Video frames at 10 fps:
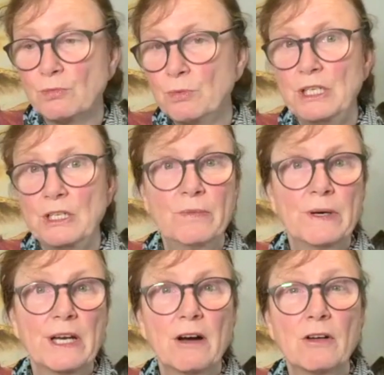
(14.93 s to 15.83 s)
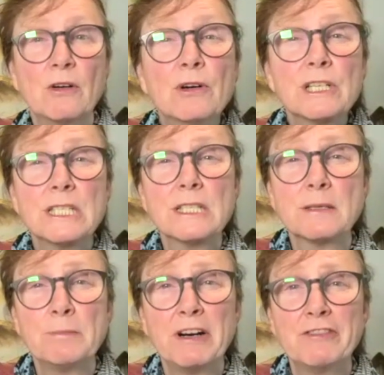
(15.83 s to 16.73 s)
We know when our horse is
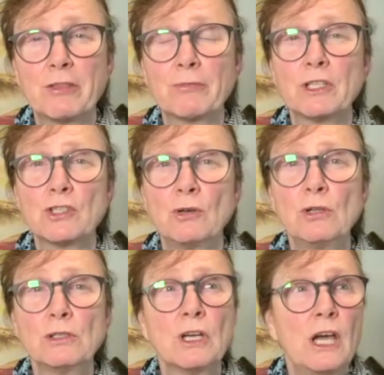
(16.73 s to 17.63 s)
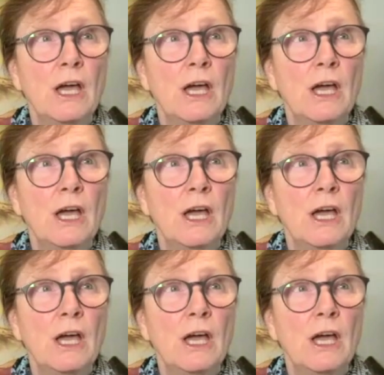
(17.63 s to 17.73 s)
above threshold.